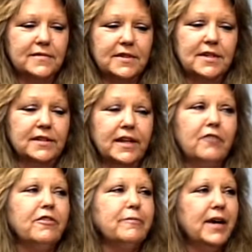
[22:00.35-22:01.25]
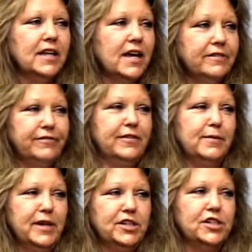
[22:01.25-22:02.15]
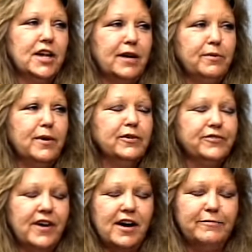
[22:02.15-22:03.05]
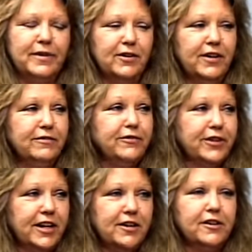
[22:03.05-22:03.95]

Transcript: the love of my life. I mean, she died when I was five, but I'll never forget